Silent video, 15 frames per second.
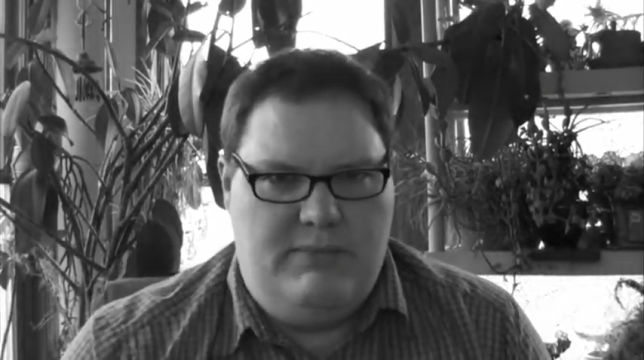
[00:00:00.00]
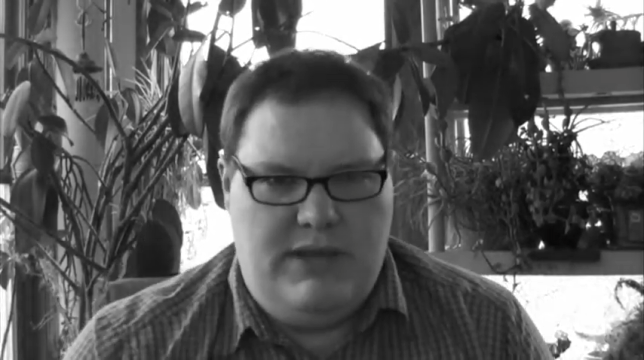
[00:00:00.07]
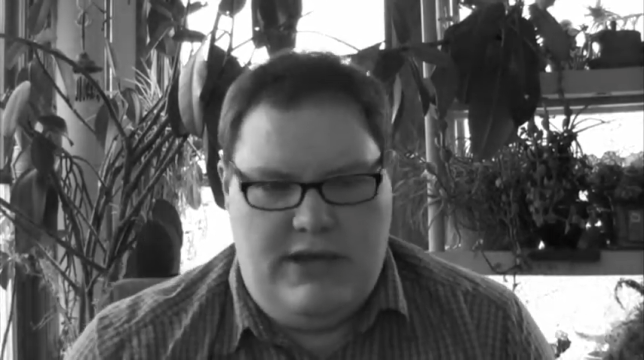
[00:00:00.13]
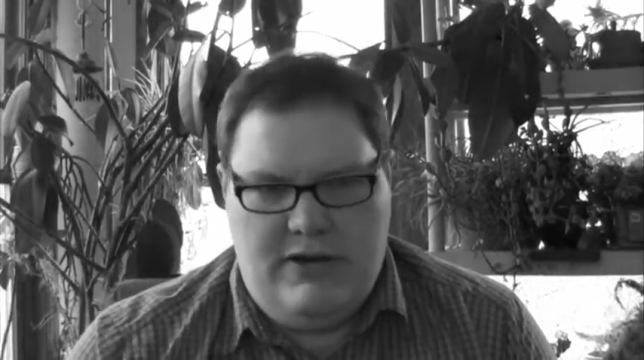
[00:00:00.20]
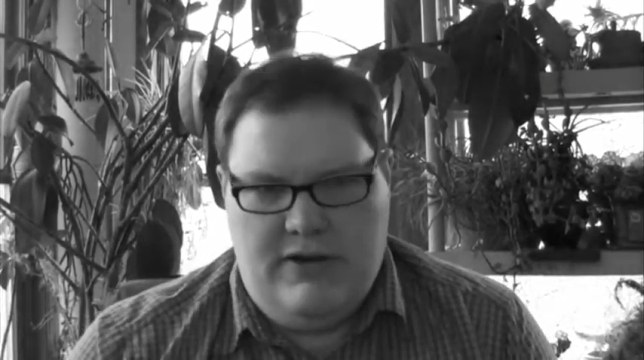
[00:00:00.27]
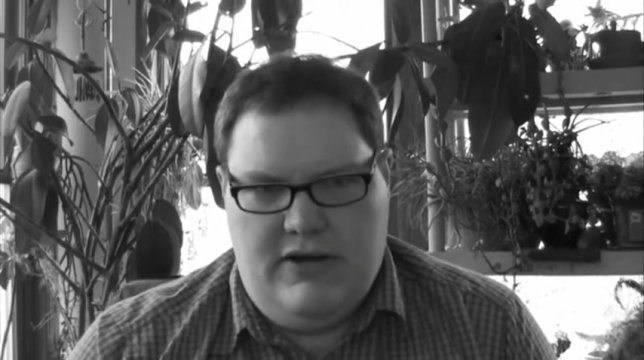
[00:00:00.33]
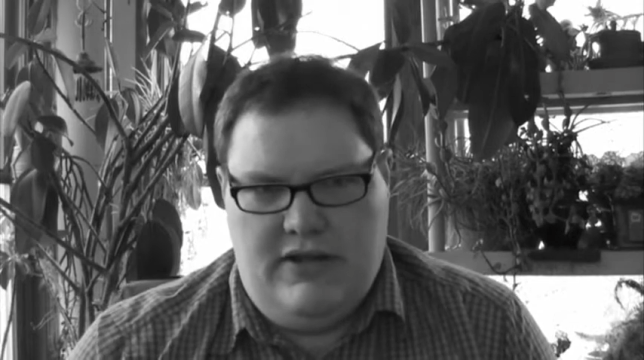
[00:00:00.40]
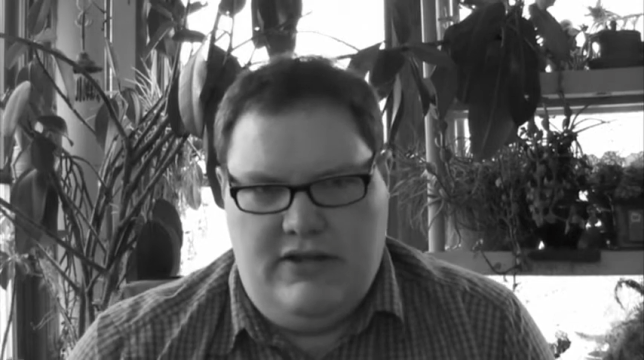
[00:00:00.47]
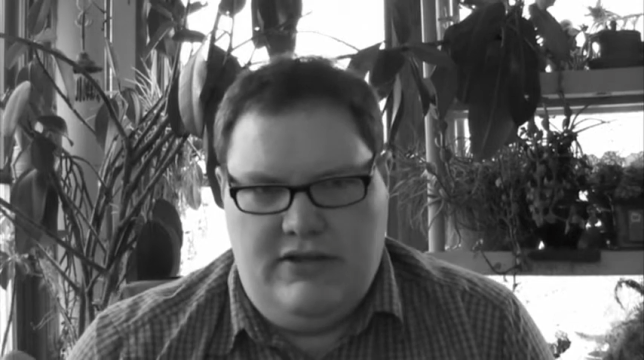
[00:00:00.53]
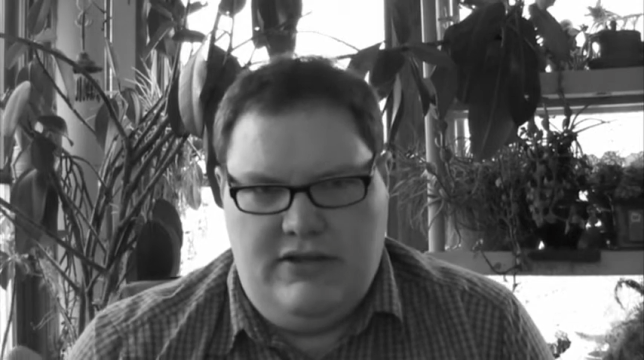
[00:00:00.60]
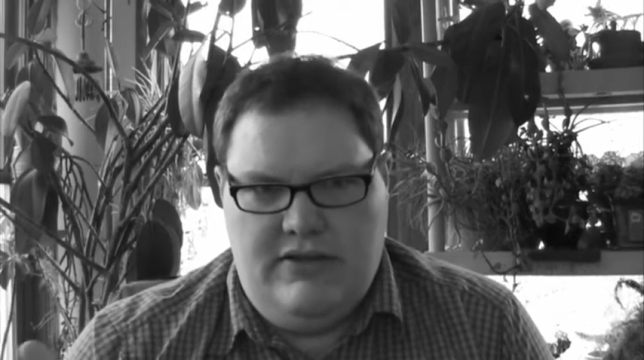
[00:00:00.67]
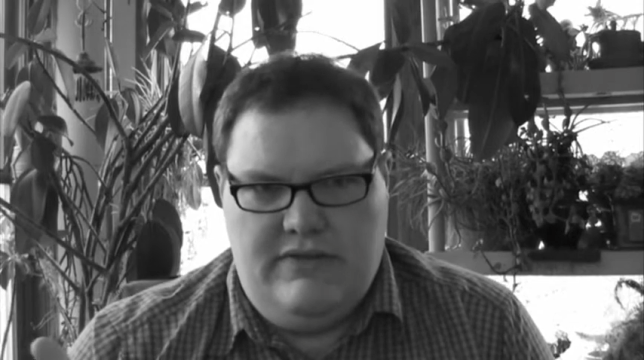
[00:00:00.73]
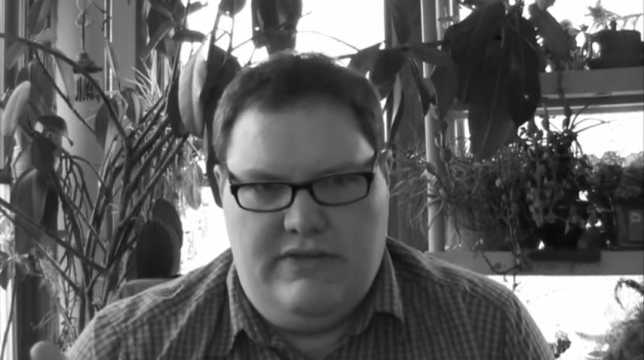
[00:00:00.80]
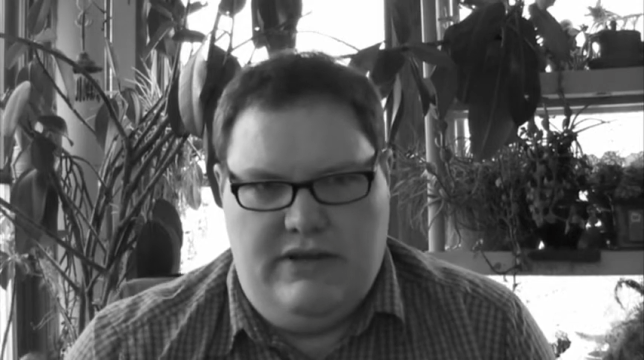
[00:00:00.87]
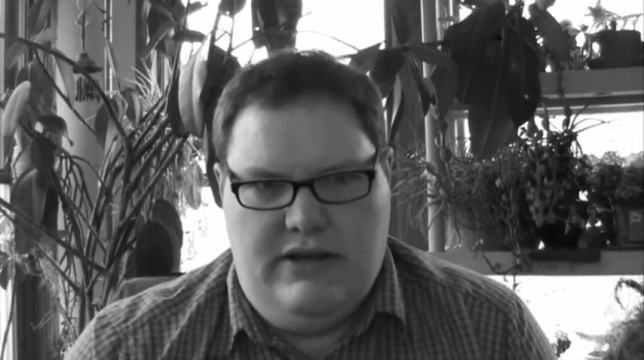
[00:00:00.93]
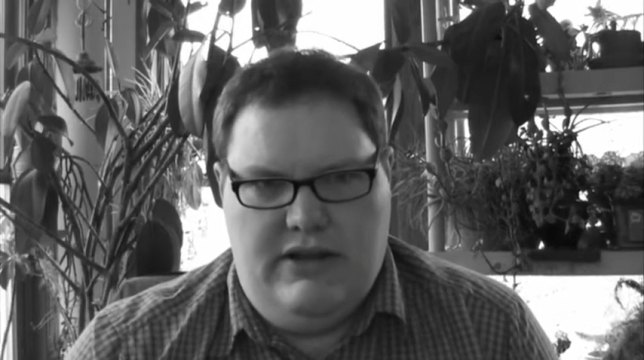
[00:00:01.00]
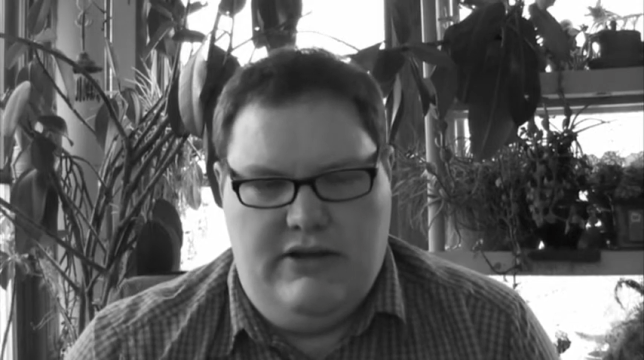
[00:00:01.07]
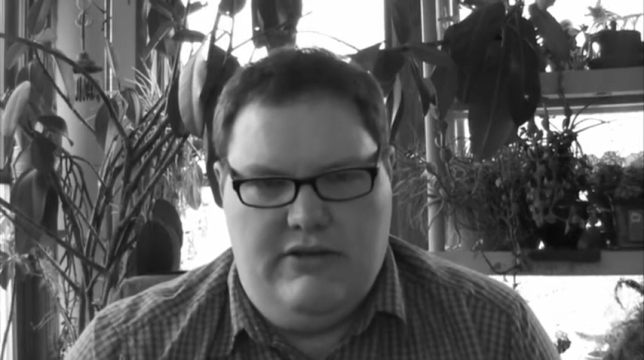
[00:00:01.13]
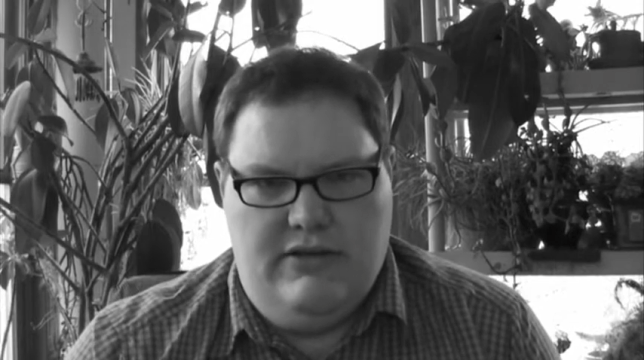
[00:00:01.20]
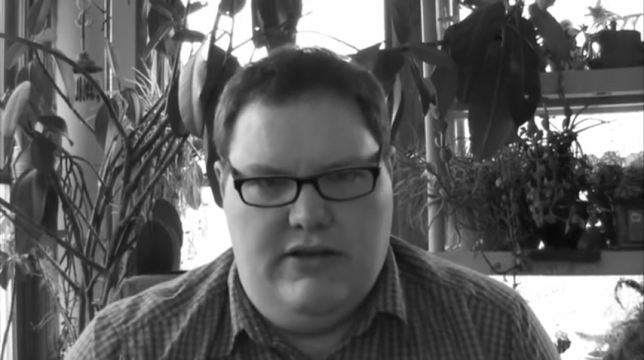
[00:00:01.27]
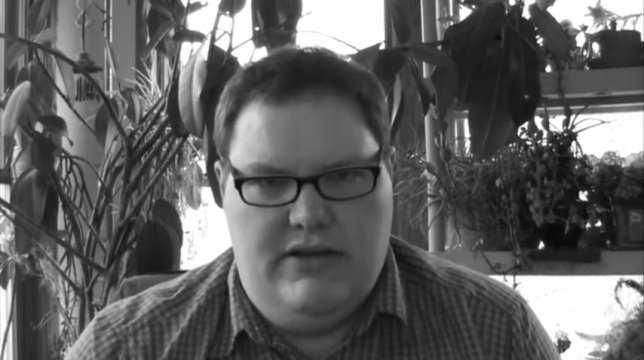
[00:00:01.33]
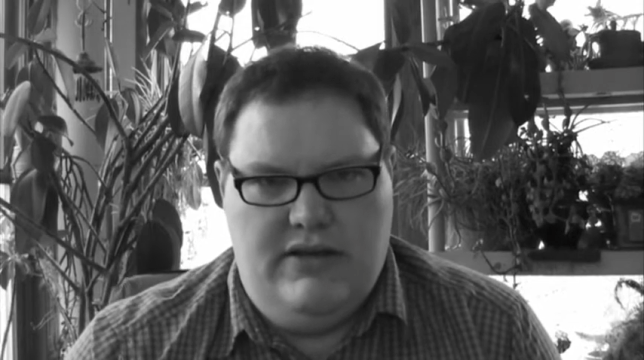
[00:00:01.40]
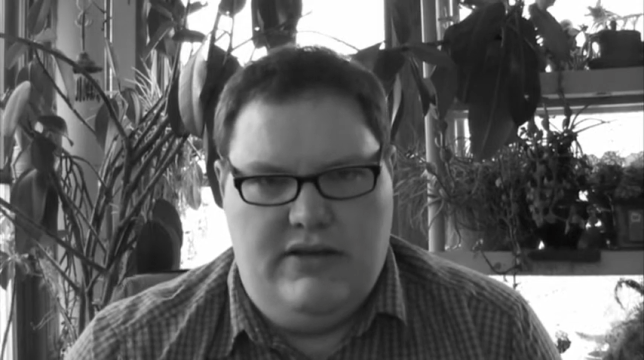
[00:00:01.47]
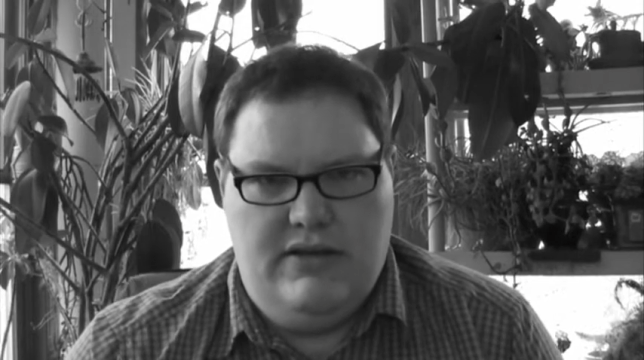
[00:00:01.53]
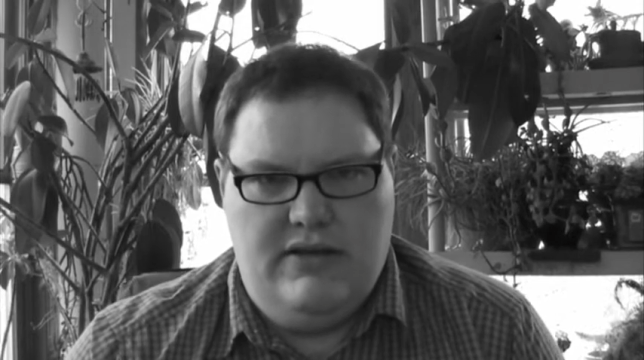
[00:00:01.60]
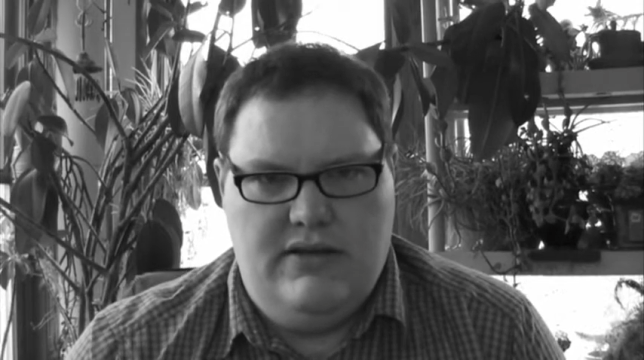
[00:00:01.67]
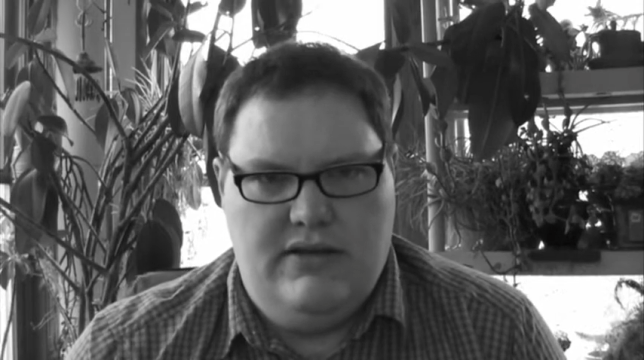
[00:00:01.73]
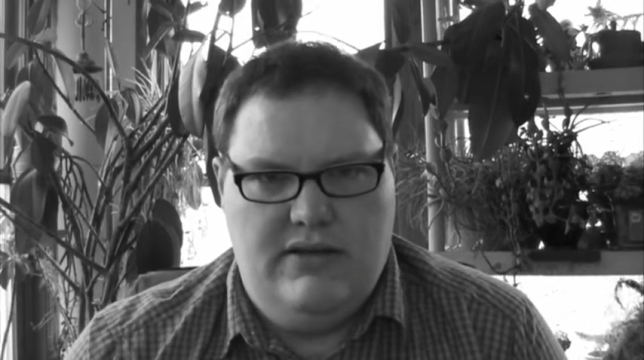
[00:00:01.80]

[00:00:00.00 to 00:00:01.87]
Barry, you live in Ireland.